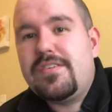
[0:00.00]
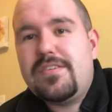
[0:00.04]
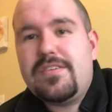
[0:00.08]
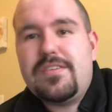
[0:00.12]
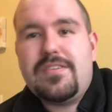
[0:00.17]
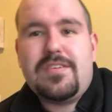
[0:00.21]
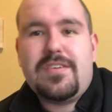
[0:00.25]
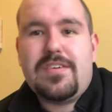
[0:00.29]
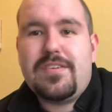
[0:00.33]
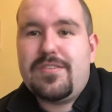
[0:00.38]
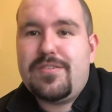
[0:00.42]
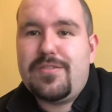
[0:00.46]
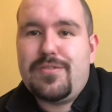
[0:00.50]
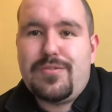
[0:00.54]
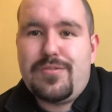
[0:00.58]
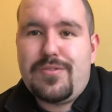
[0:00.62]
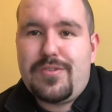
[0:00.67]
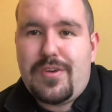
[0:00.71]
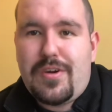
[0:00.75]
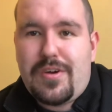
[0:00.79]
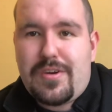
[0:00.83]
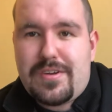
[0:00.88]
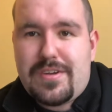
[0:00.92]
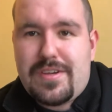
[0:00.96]
It gets so
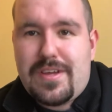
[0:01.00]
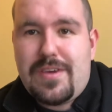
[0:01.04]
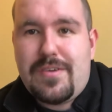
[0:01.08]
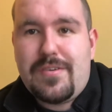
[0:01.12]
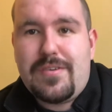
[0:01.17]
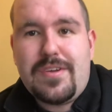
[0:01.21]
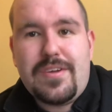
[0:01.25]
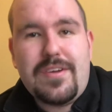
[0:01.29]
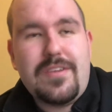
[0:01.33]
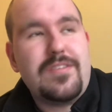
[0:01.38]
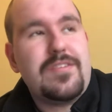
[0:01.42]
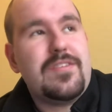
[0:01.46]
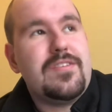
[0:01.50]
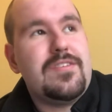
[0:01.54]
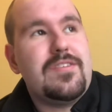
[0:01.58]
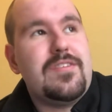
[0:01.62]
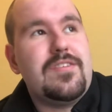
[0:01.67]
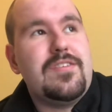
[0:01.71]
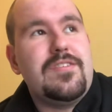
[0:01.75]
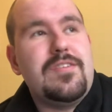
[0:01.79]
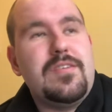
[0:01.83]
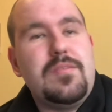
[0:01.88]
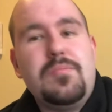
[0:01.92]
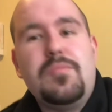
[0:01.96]
dark nowadays because it's
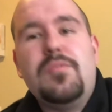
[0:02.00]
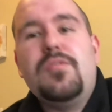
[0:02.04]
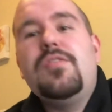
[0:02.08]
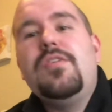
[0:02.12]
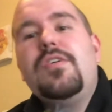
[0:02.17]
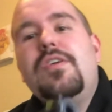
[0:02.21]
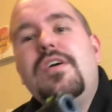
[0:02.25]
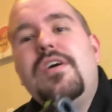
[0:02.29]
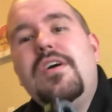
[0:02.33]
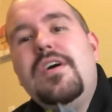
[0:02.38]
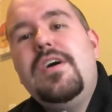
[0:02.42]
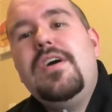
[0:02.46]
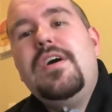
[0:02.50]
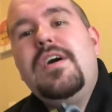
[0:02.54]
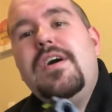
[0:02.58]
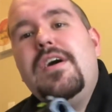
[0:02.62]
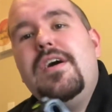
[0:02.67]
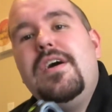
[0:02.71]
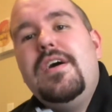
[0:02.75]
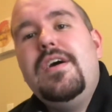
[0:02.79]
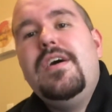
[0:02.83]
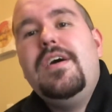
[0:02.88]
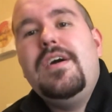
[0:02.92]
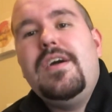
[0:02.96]
December.
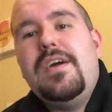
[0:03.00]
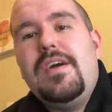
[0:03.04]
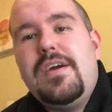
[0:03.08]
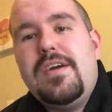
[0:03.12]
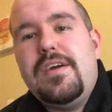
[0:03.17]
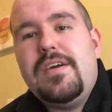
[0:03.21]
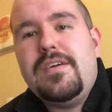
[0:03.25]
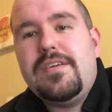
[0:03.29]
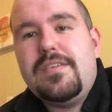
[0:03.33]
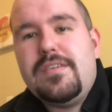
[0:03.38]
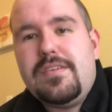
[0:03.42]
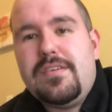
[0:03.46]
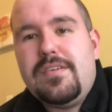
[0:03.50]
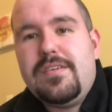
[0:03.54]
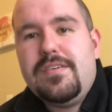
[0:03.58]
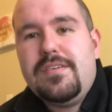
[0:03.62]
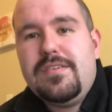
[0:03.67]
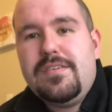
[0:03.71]
And